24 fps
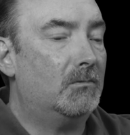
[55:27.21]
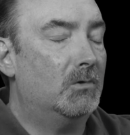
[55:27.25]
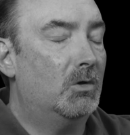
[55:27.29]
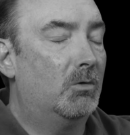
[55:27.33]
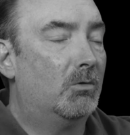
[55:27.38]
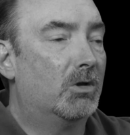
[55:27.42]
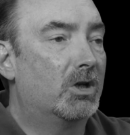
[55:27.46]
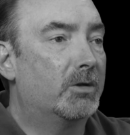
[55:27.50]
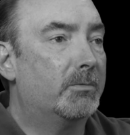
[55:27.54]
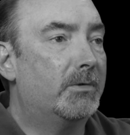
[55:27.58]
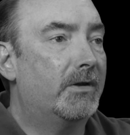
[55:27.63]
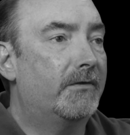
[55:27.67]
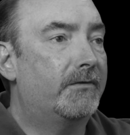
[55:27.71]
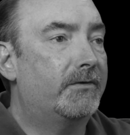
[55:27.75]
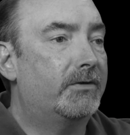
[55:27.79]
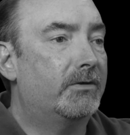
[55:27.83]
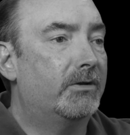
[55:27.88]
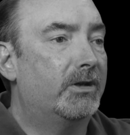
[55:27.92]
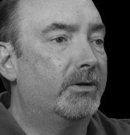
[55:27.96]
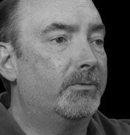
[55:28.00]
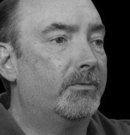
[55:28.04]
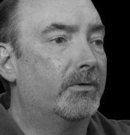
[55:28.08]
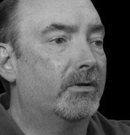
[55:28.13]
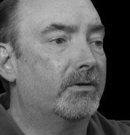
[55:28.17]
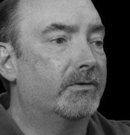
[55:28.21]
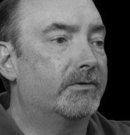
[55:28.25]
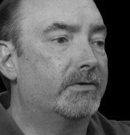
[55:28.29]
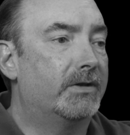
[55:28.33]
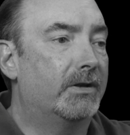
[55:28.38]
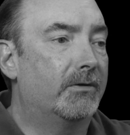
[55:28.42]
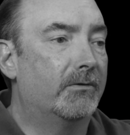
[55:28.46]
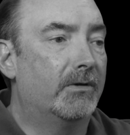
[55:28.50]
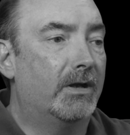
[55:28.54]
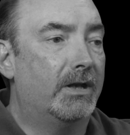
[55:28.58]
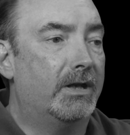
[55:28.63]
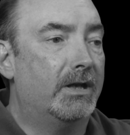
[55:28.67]
One of my fraternity brothers
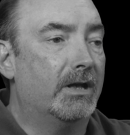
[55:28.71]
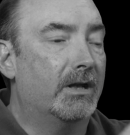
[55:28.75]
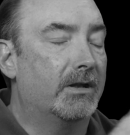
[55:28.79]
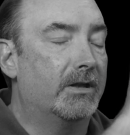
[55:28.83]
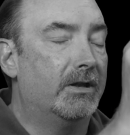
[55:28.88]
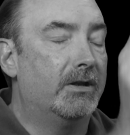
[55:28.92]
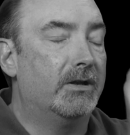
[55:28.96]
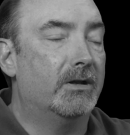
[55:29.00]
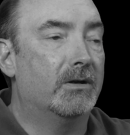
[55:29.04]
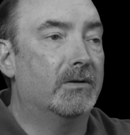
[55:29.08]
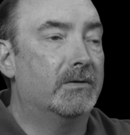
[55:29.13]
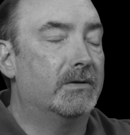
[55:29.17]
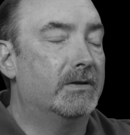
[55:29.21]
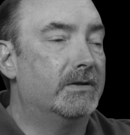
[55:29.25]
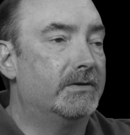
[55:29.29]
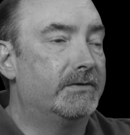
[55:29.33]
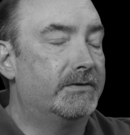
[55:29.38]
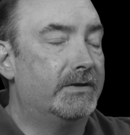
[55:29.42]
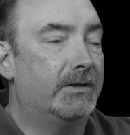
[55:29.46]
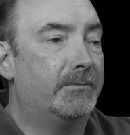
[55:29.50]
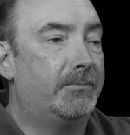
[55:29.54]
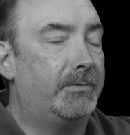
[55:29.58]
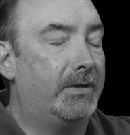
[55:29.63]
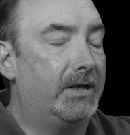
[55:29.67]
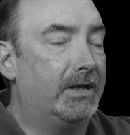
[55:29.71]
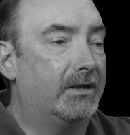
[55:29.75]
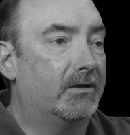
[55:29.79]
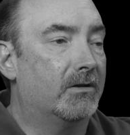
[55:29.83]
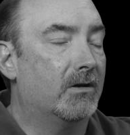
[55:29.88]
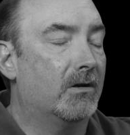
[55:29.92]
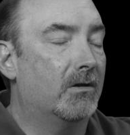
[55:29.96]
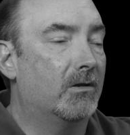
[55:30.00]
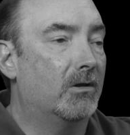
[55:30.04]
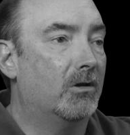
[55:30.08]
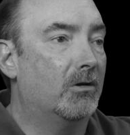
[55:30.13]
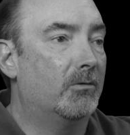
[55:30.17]
had written down the note and it said, Pete,
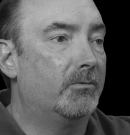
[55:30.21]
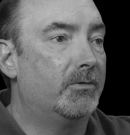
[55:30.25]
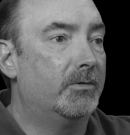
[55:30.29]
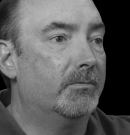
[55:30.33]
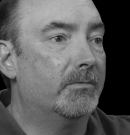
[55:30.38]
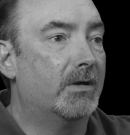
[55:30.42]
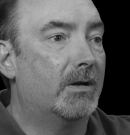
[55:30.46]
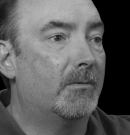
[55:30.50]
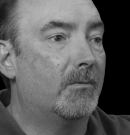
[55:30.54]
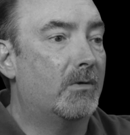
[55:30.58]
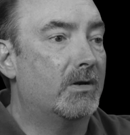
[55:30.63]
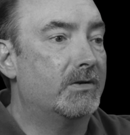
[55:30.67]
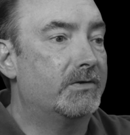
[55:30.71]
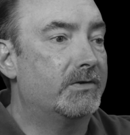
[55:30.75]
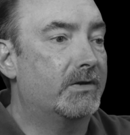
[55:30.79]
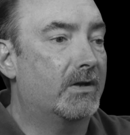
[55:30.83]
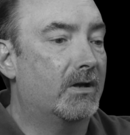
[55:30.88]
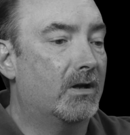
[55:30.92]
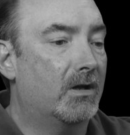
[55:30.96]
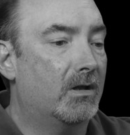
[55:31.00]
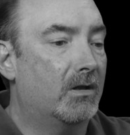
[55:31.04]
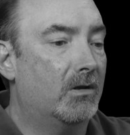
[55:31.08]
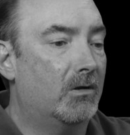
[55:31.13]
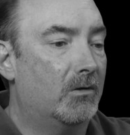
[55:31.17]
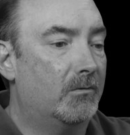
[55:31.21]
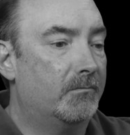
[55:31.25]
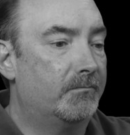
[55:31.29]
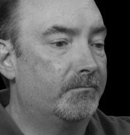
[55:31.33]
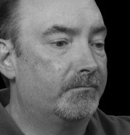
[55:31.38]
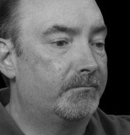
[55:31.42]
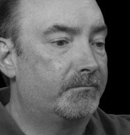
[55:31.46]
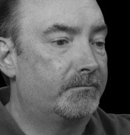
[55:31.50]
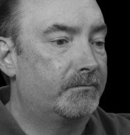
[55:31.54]
call home. Your mom wants you to call home.